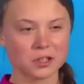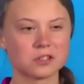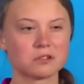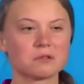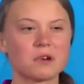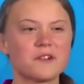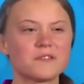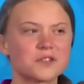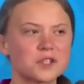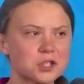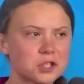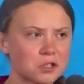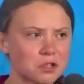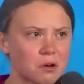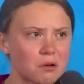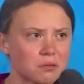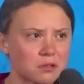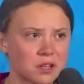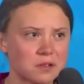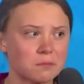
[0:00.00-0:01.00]
You have
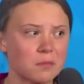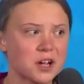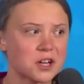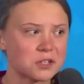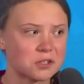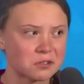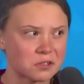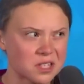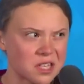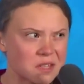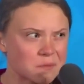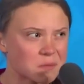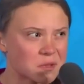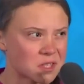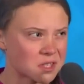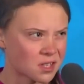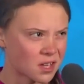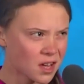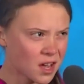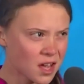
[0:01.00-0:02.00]
stolen my
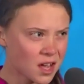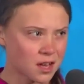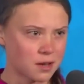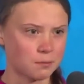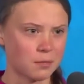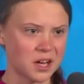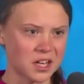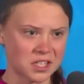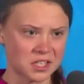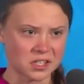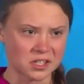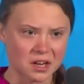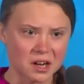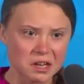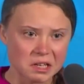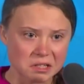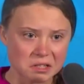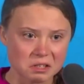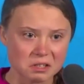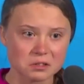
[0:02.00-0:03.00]
dreams and my
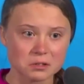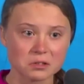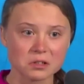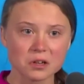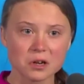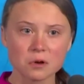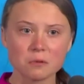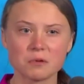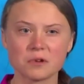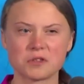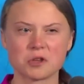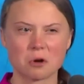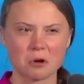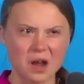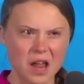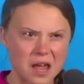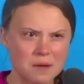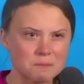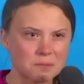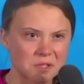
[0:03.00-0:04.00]
childhood with
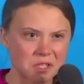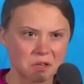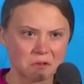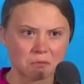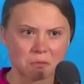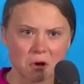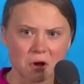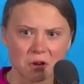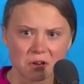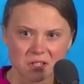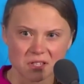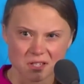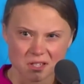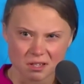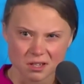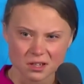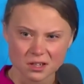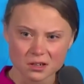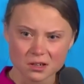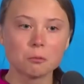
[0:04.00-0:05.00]
your empty
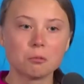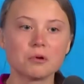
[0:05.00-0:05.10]
words.